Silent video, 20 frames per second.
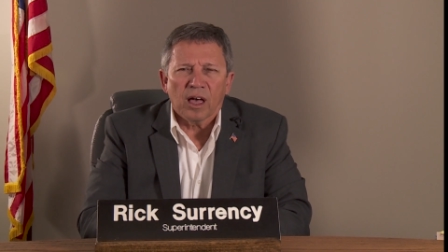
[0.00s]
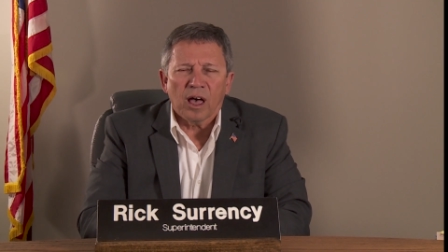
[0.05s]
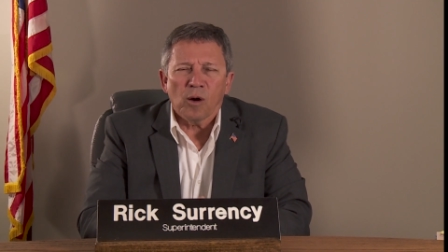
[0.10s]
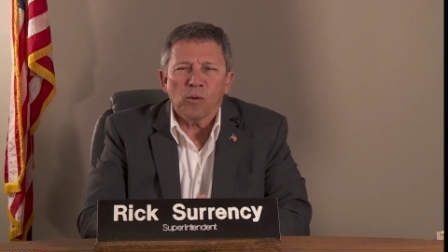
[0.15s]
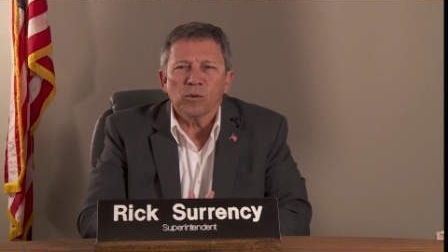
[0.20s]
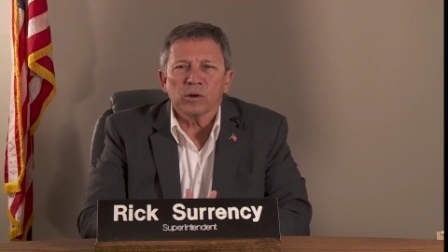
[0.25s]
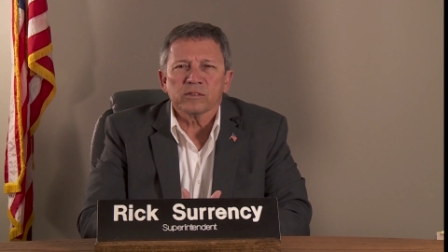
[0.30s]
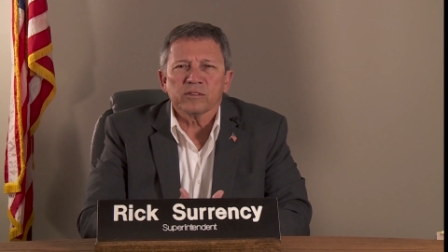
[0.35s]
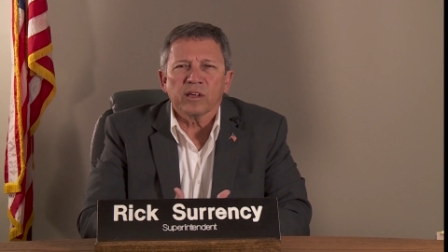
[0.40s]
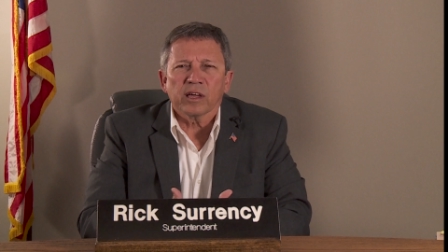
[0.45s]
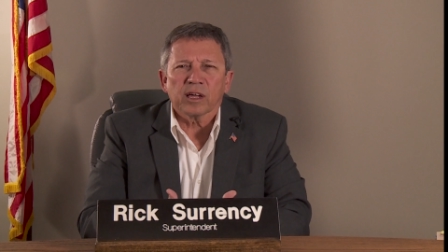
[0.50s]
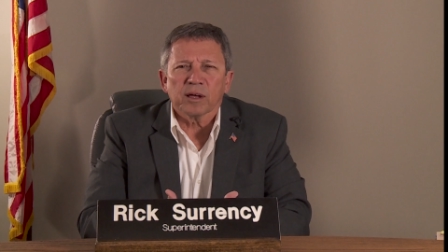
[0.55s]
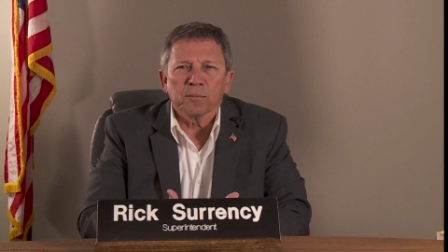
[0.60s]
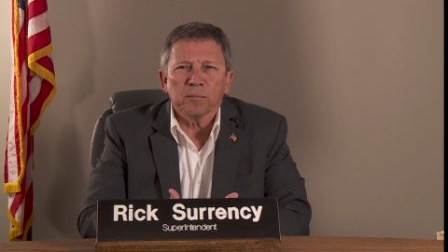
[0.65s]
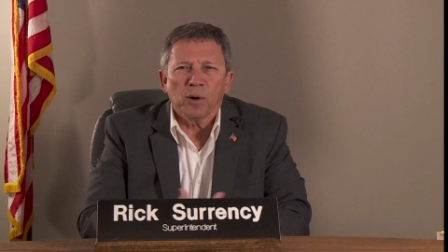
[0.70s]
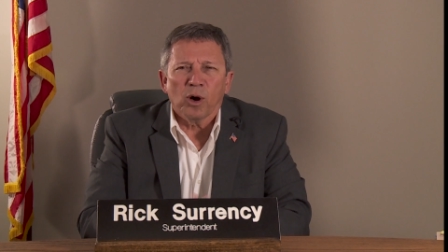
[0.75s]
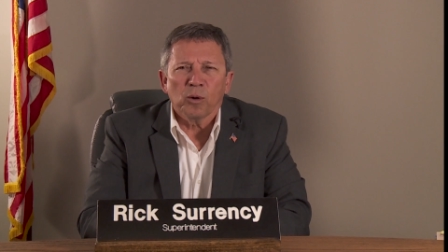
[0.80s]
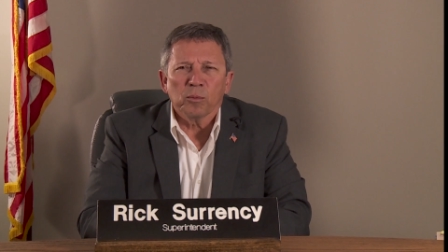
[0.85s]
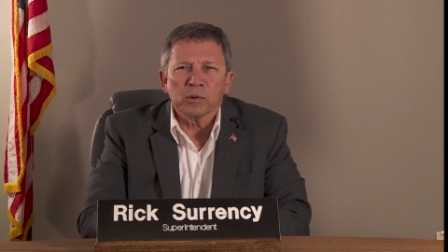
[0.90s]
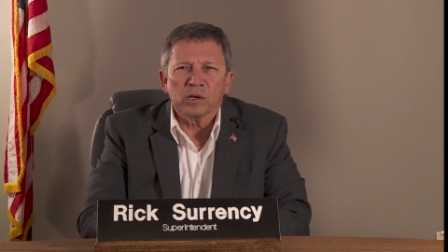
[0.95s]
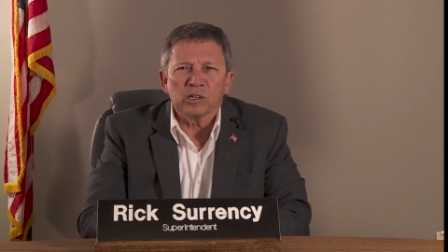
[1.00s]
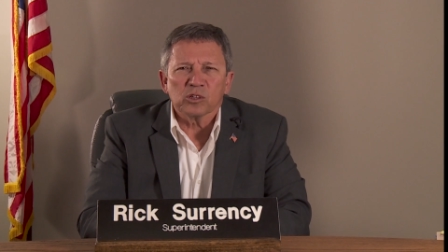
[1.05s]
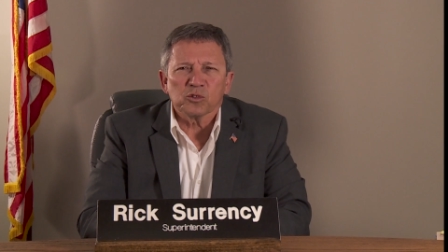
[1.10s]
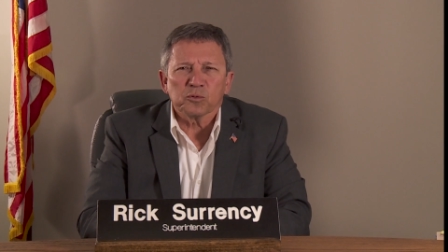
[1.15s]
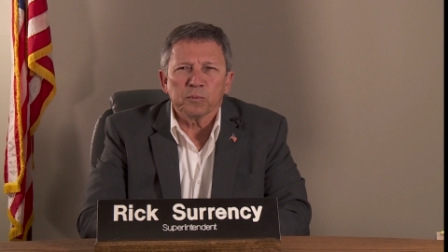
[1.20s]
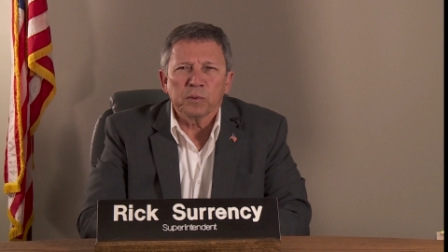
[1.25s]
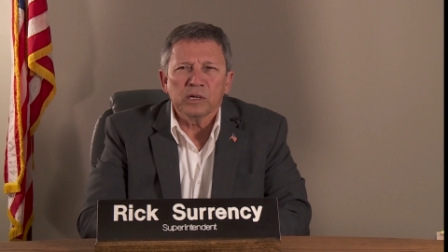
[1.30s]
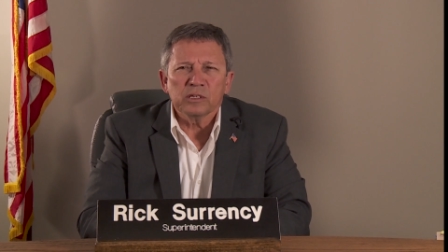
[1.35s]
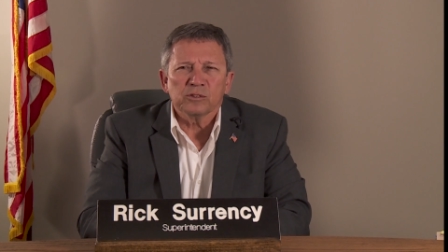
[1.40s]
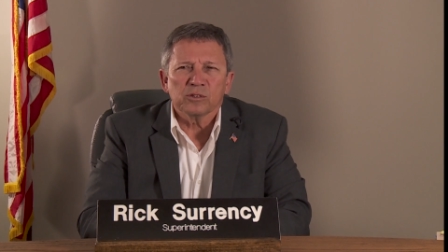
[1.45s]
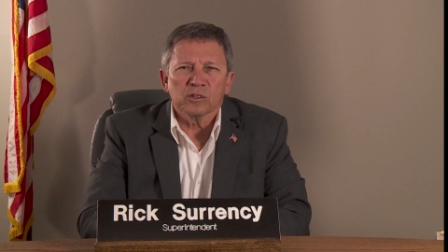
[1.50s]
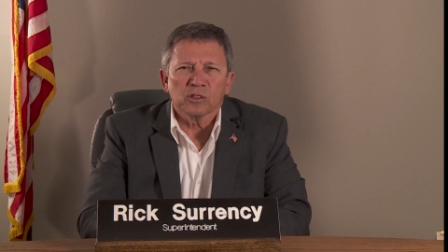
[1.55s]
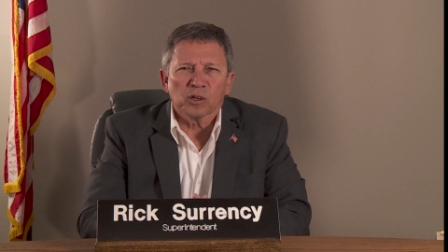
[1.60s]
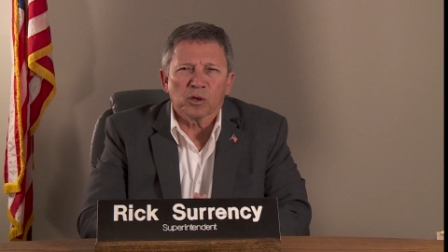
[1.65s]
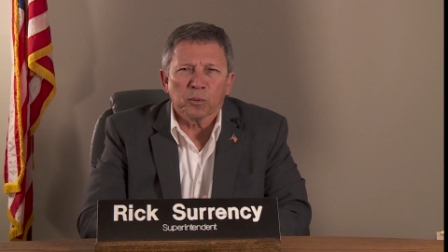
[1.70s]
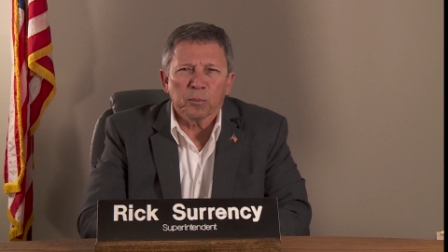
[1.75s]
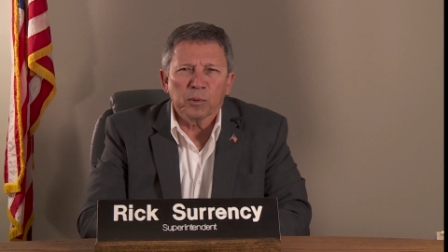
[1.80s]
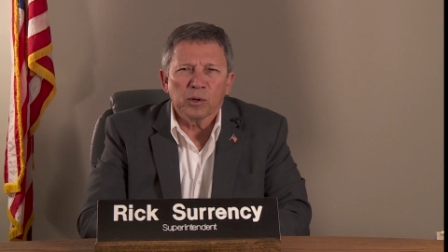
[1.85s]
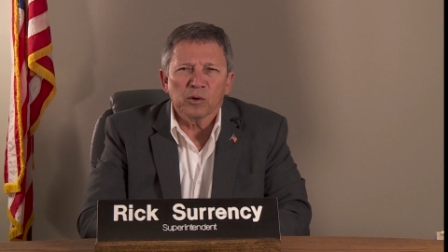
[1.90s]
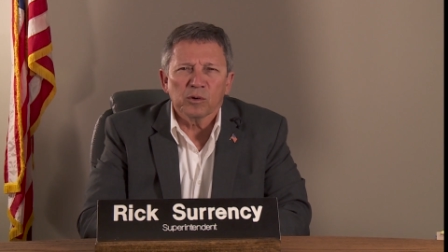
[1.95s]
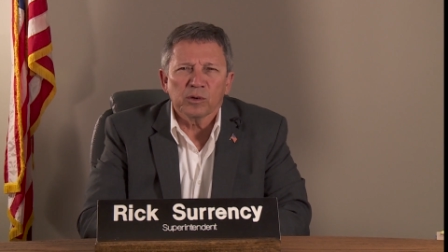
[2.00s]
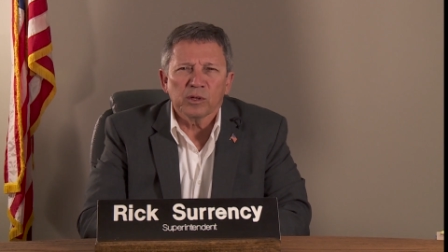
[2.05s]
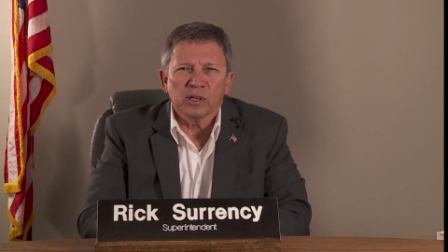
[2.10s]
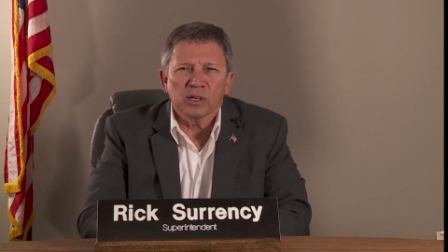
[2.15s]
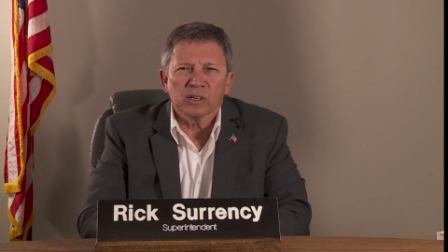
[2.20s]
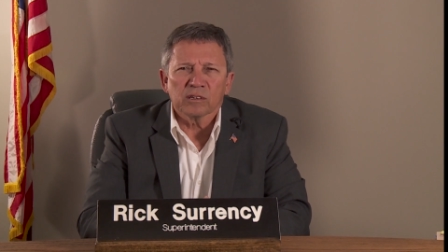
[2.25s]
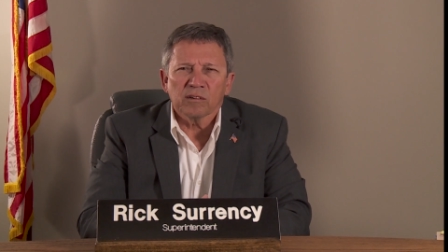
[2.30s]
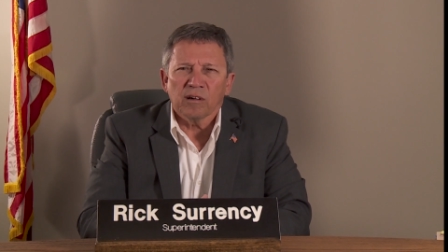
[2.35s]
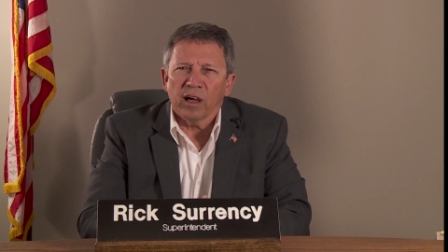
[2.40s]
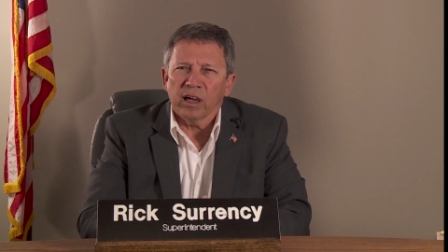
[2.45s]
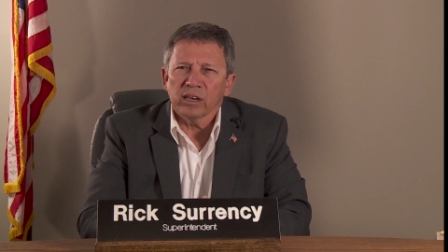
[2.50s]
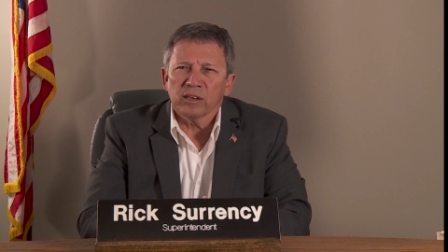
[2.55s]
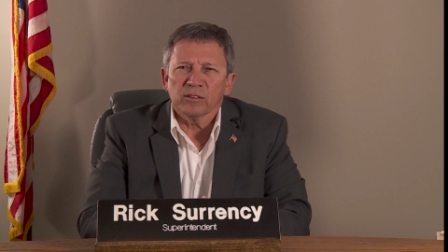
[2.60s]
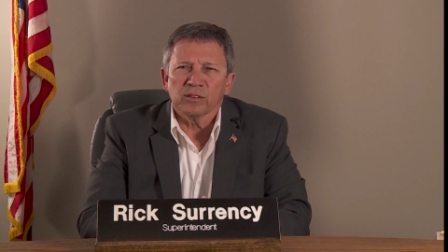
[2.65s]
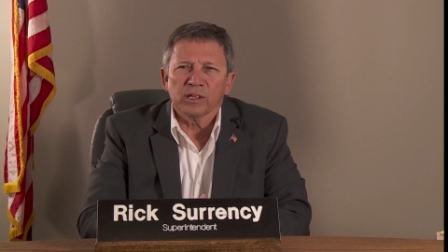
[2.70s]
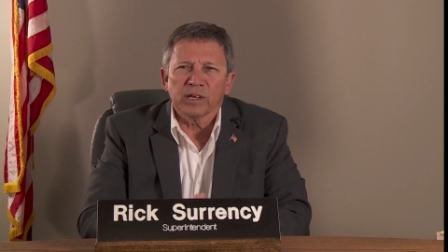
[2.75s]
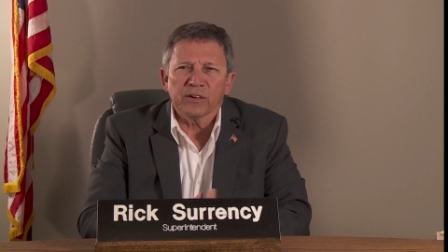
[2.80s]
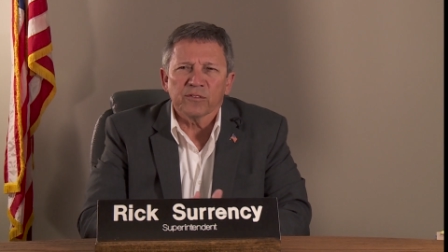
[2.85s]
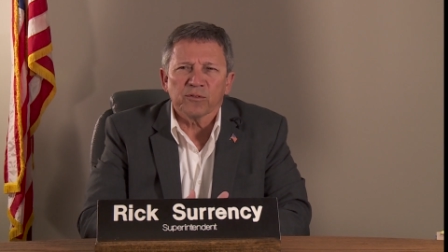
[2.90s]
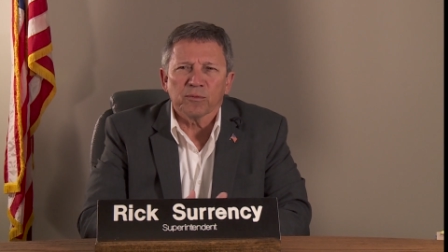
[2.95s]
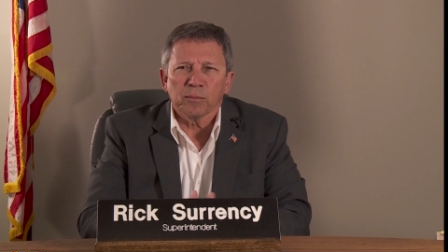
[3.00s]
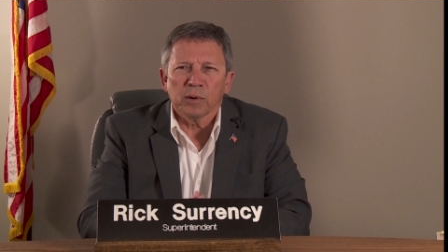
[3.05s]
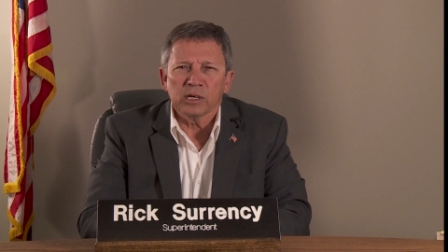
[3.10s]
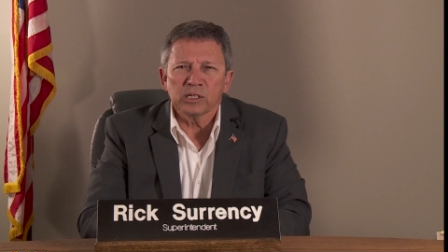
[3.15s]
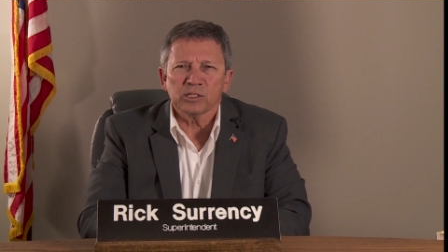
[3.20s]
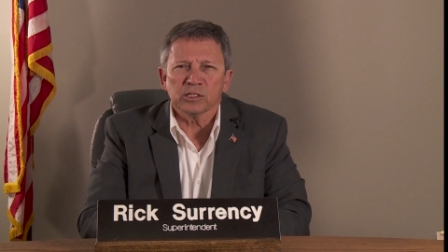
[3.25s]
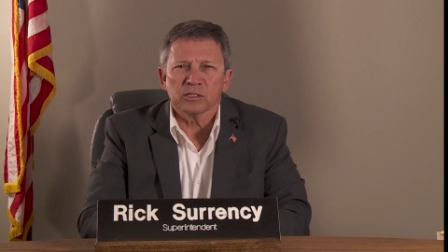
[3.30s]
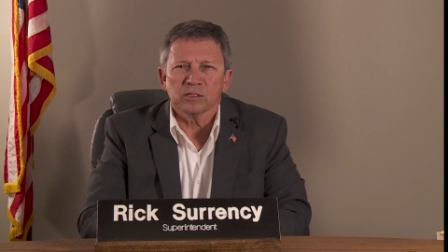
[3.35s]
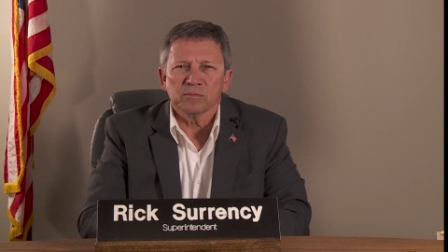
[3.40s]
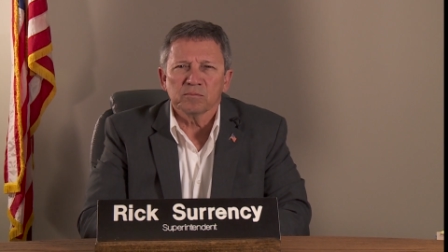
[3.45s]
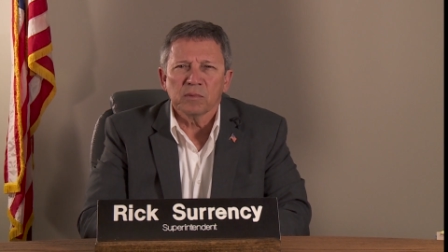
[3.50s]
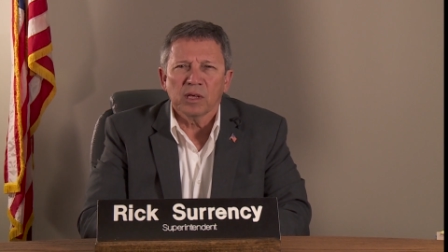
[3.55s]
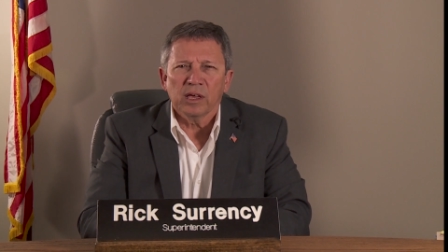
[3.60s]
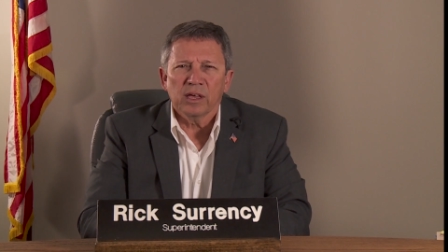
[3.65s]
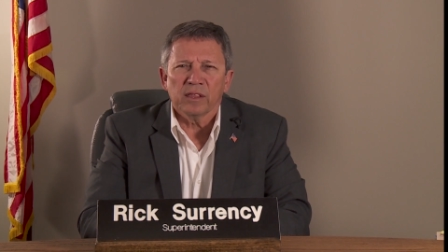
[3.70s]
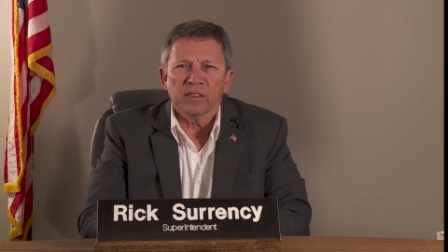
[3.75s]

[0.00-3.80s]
I want to take a moment to speak to the community in light of the information